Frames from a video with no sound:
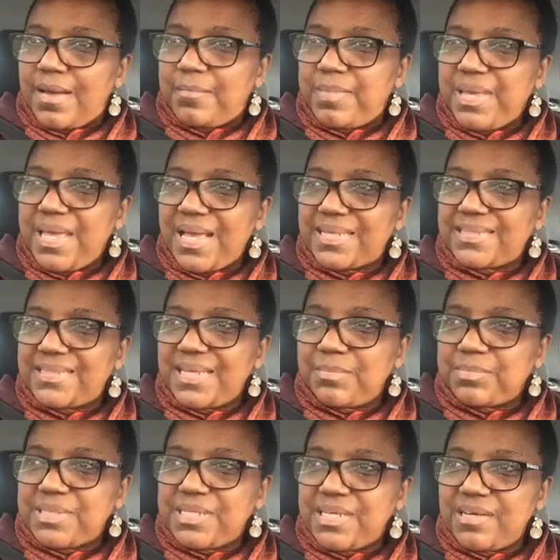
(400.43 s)
be
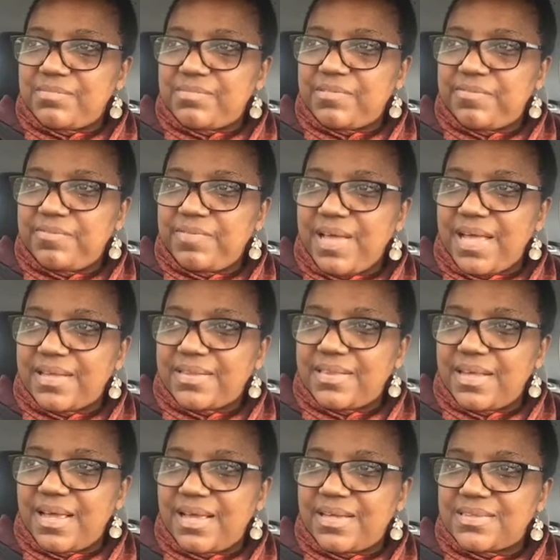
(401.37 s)
accepting of the fact
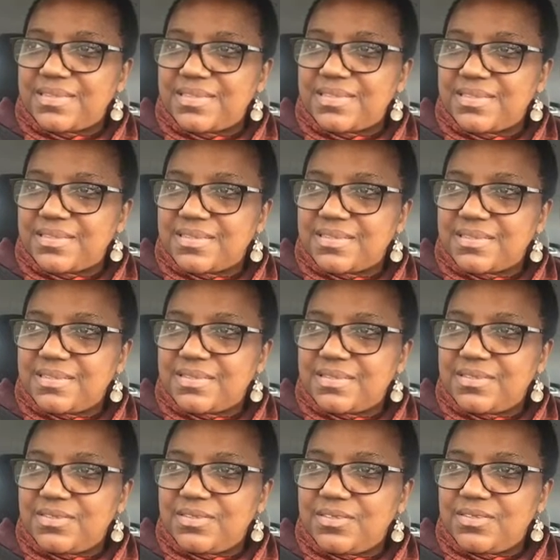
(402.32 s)
that,
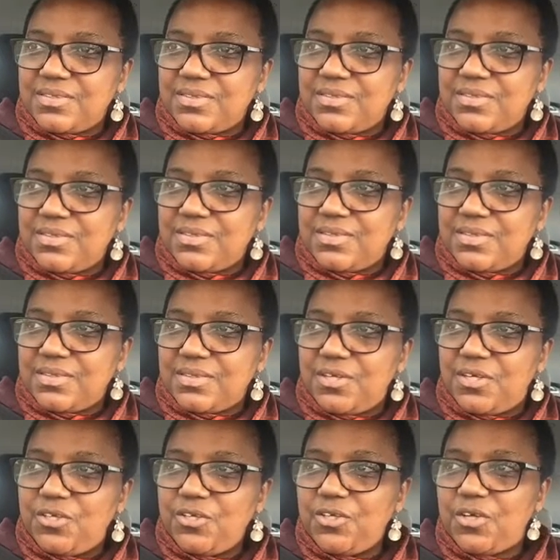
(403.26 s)

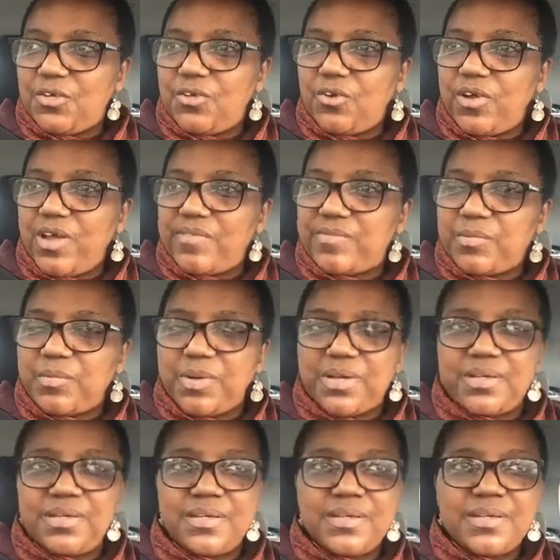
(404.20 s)
you know, not
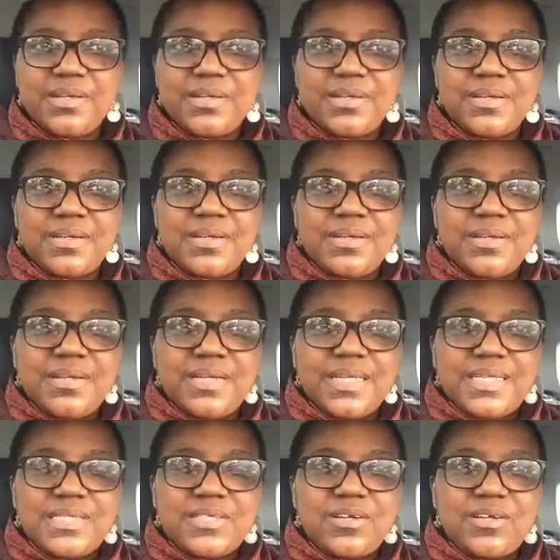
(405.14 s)
everyone
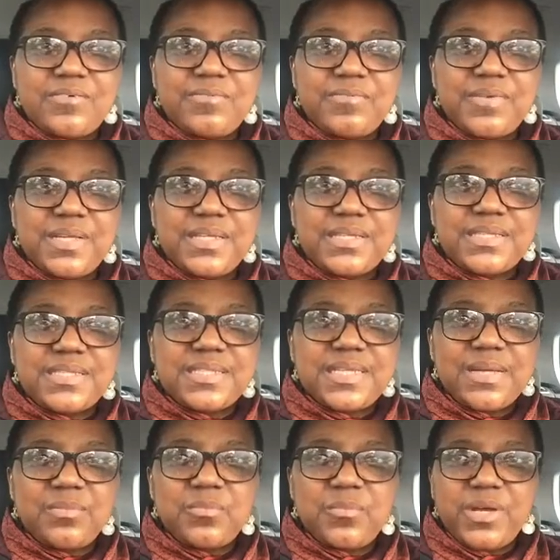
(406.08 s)
is going to feel the
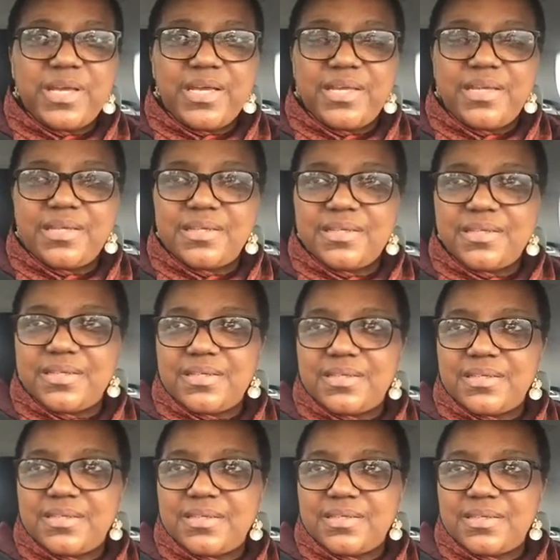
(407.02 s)
same way
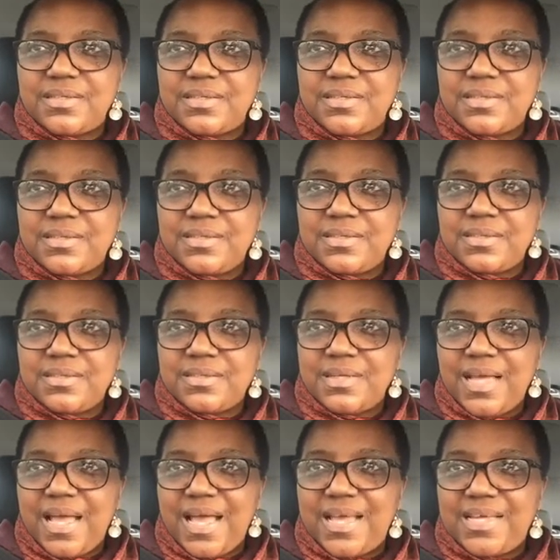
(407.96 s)

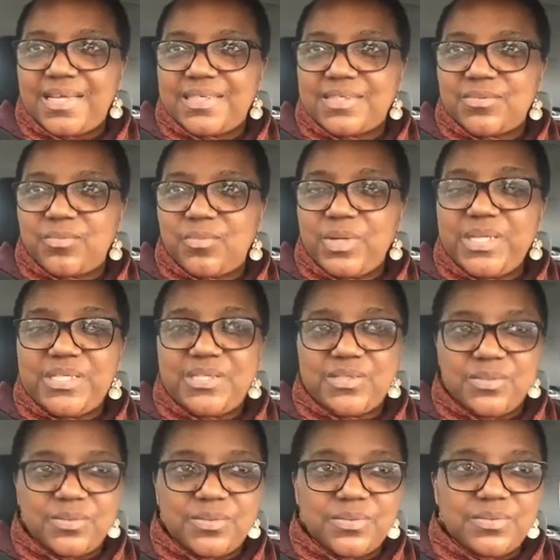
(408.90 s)
as we
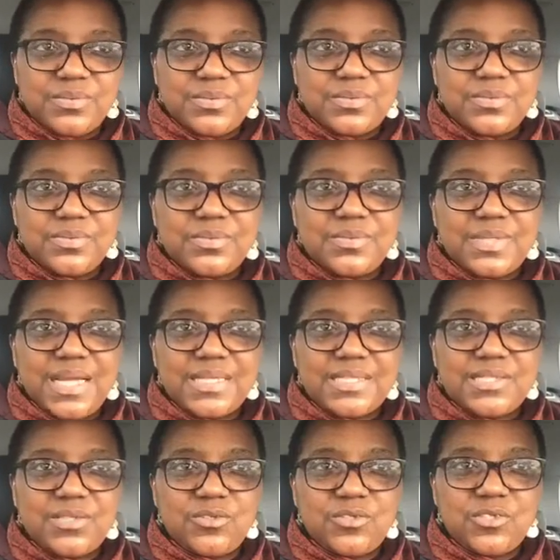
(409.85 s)
do
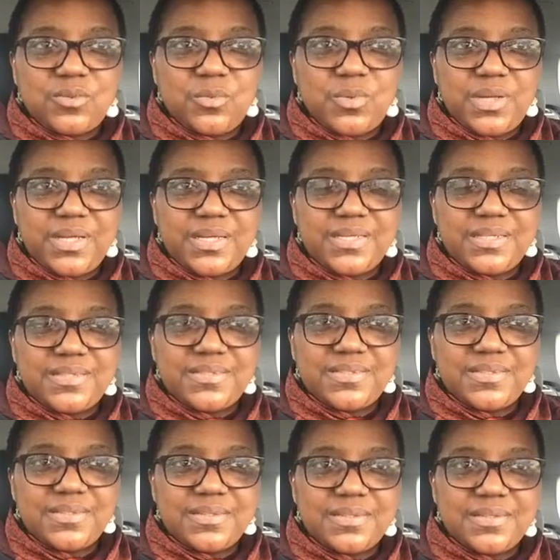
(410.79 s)
as social
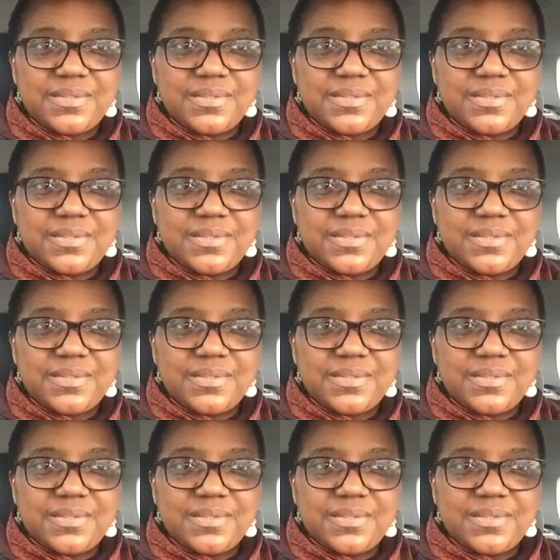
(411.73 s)
workers,